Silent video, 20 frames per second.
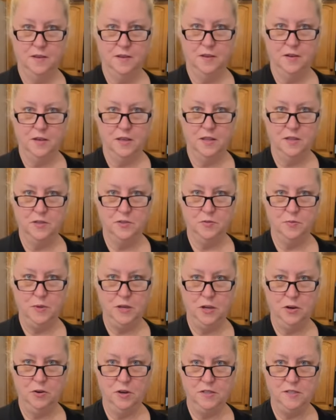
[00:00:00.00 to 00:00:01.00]
Okay, this will be
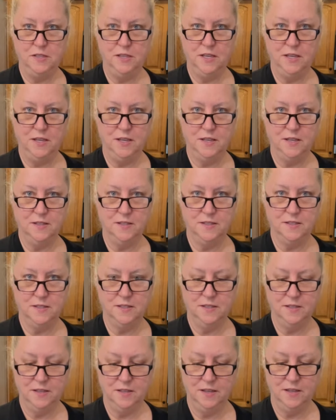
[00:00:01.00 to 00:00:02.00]
Krusties
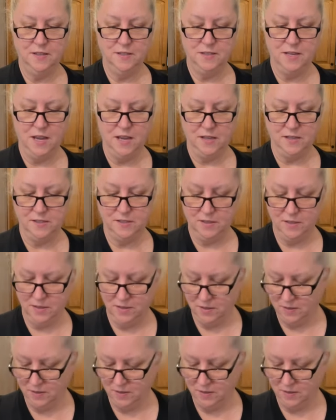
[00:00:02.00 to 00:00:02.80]
is next.